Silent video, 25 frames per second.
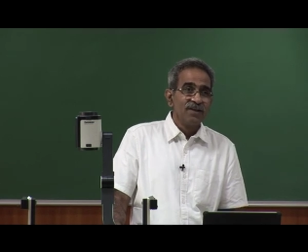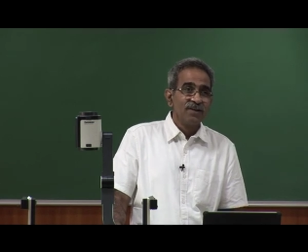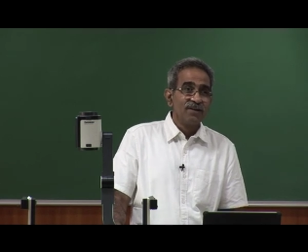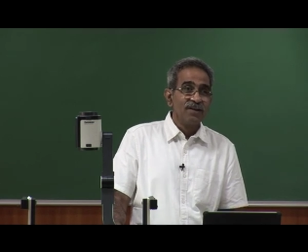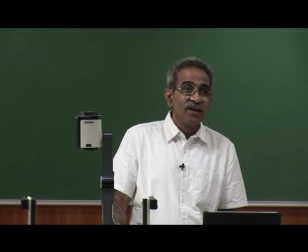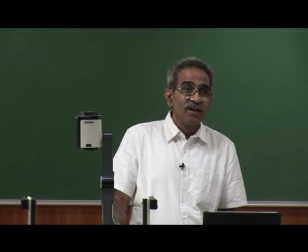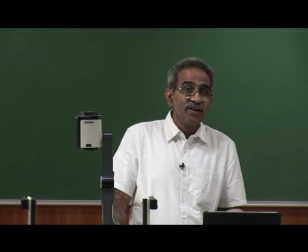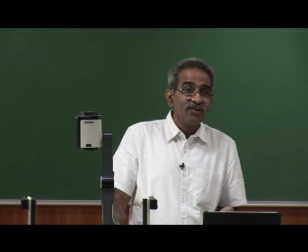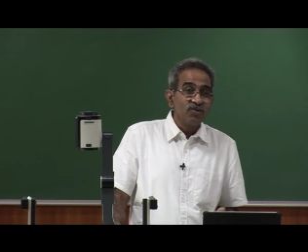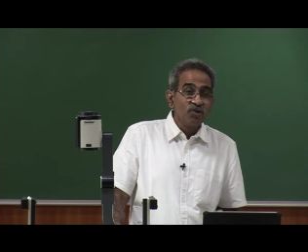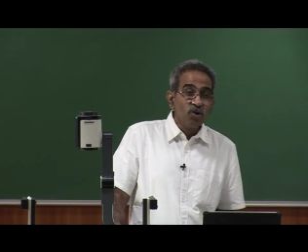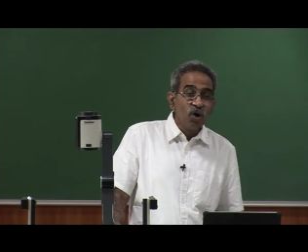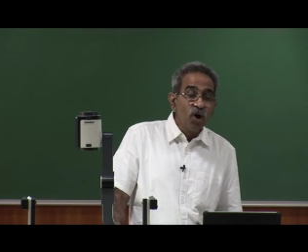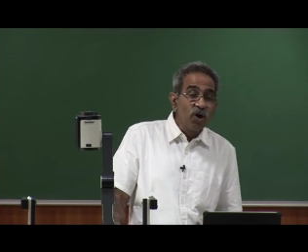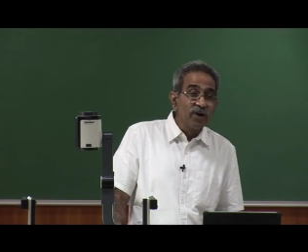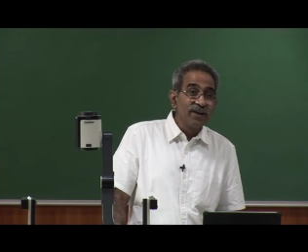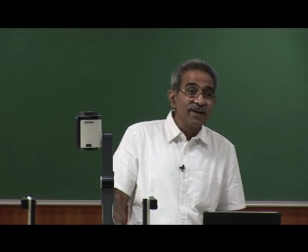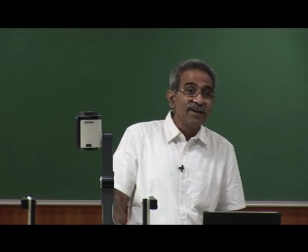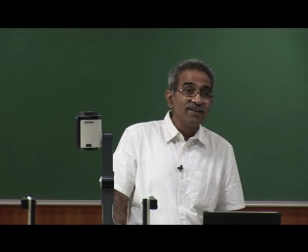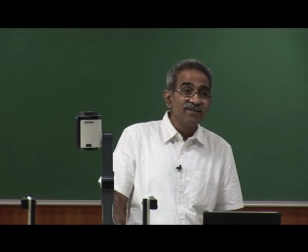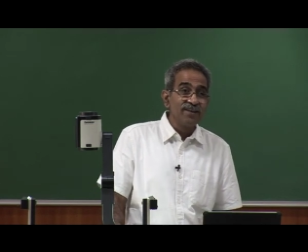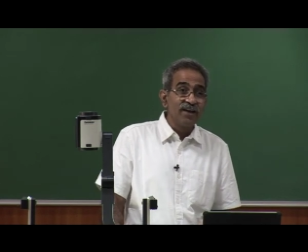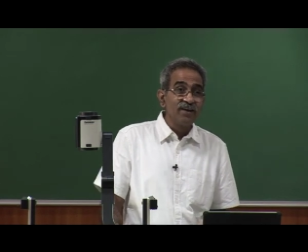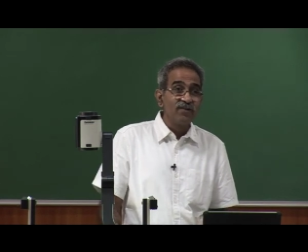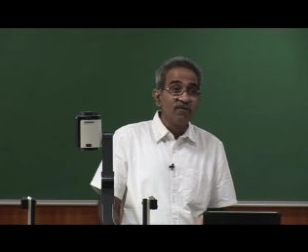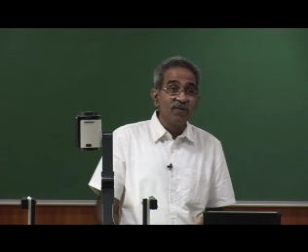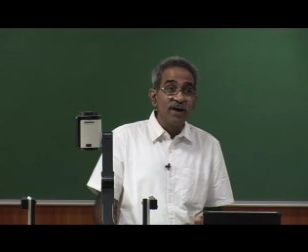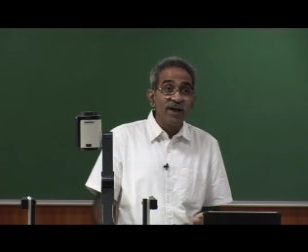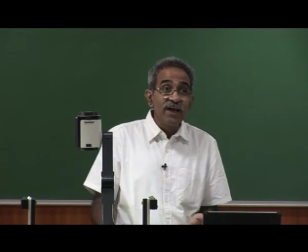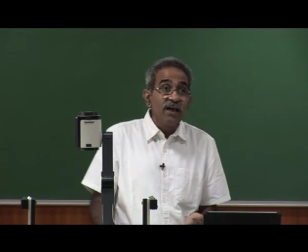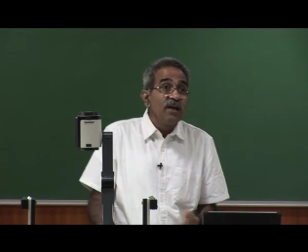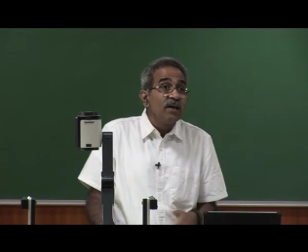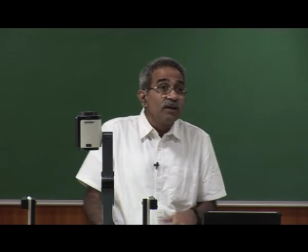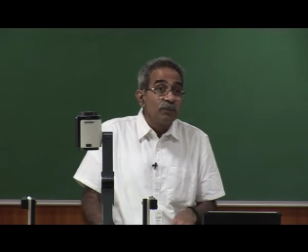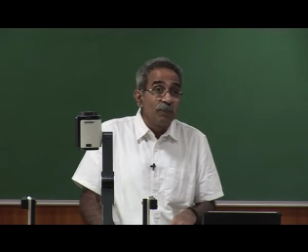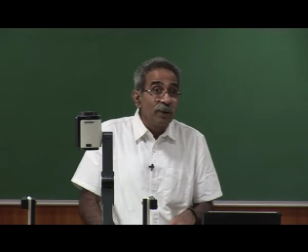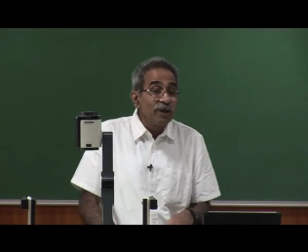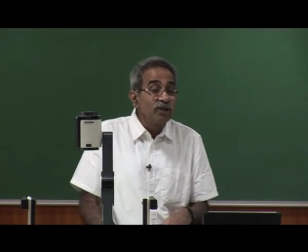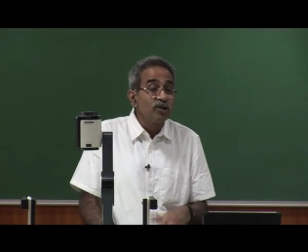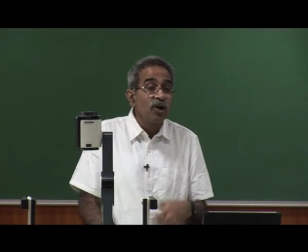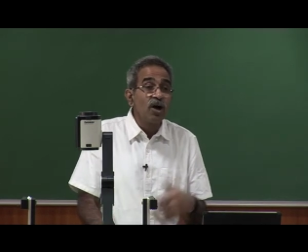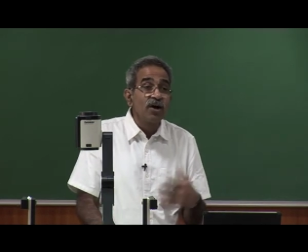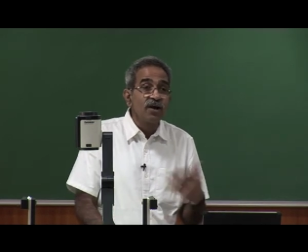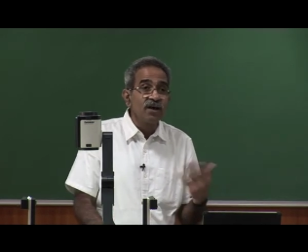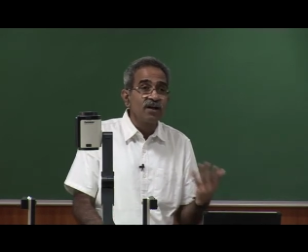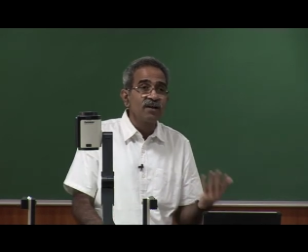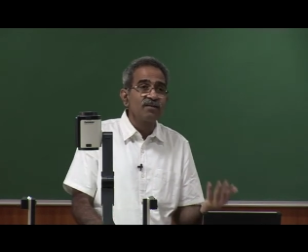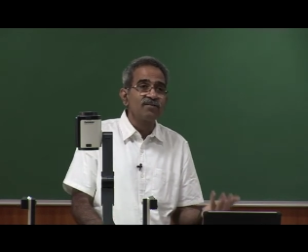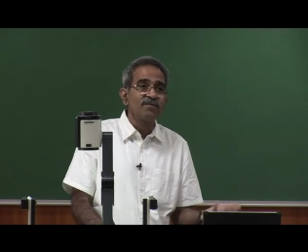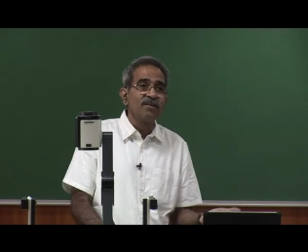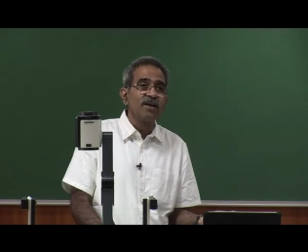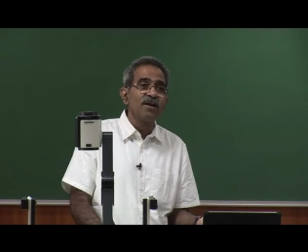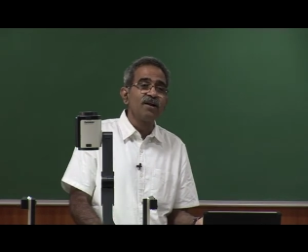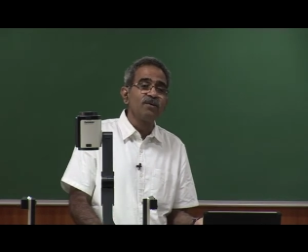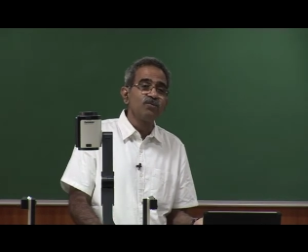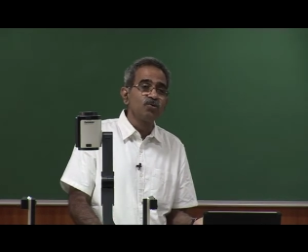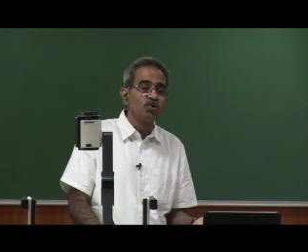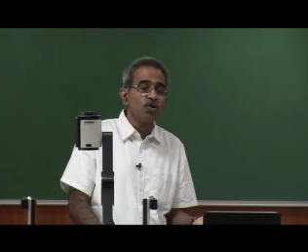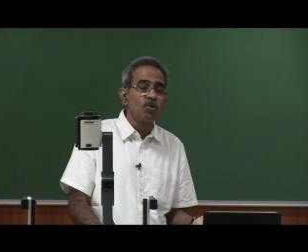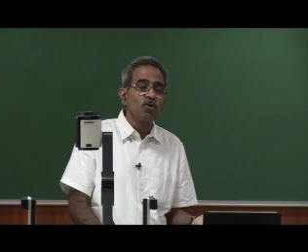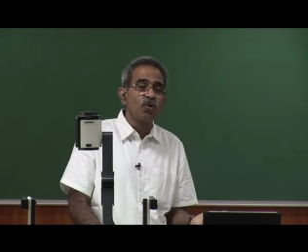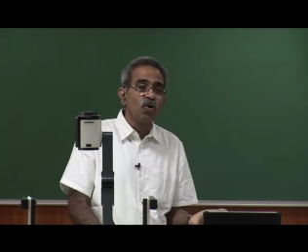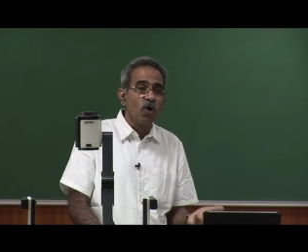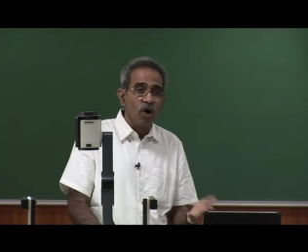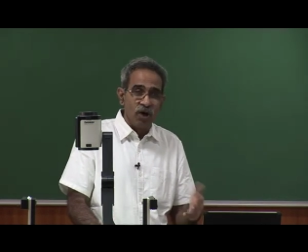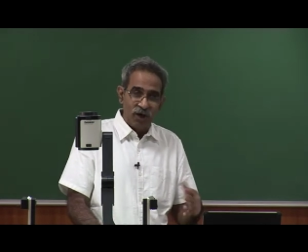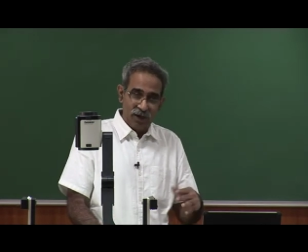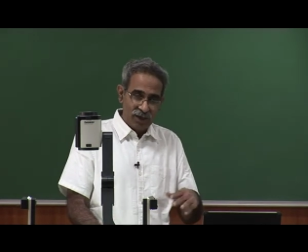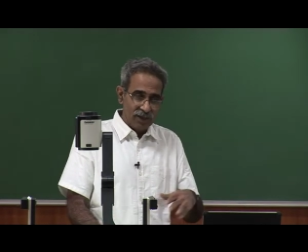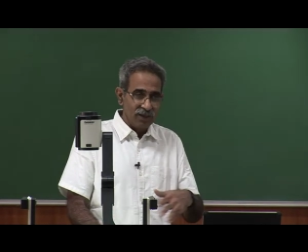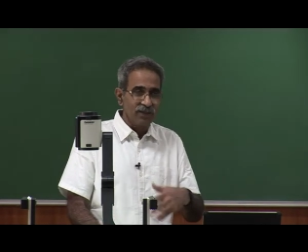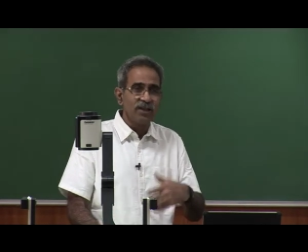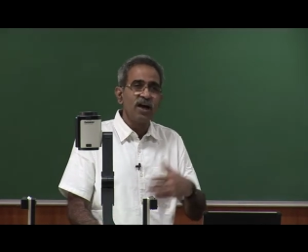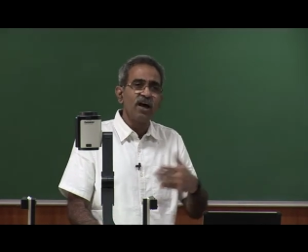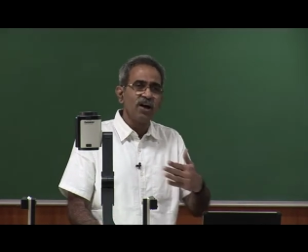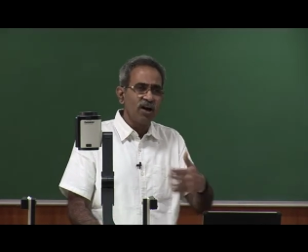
There is no reason why Pythagoras theorem should hold. They